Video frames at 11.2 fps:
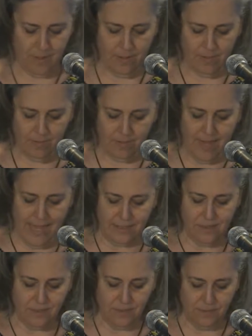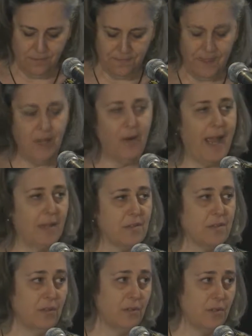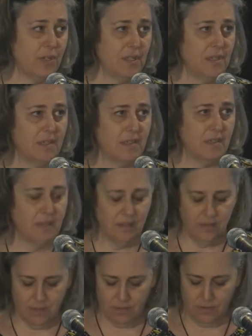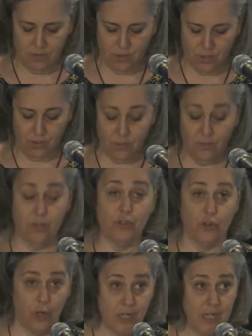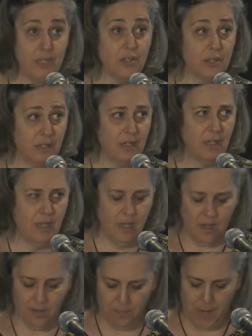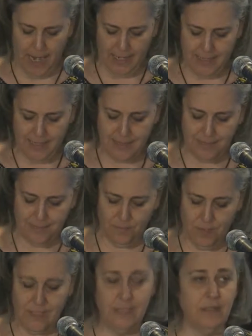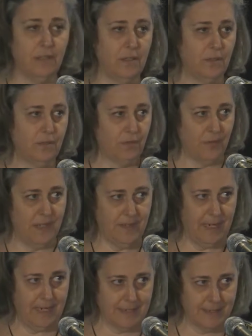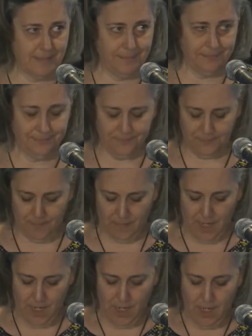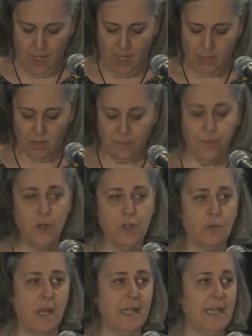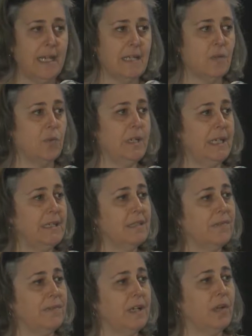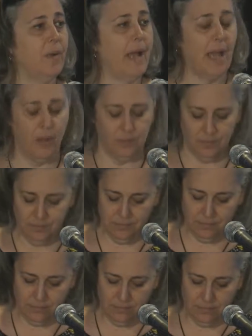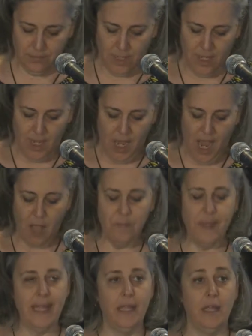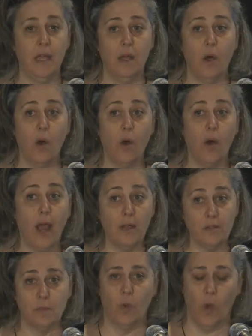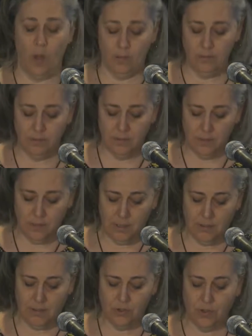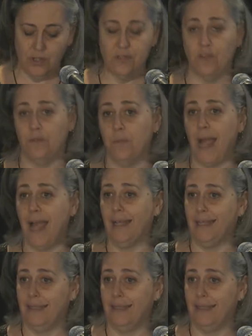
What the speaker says: that to figure out solutions to the shortage of pilots, we need to do 3 things. The first one is we need to figure out how big or how small the shortage of pilots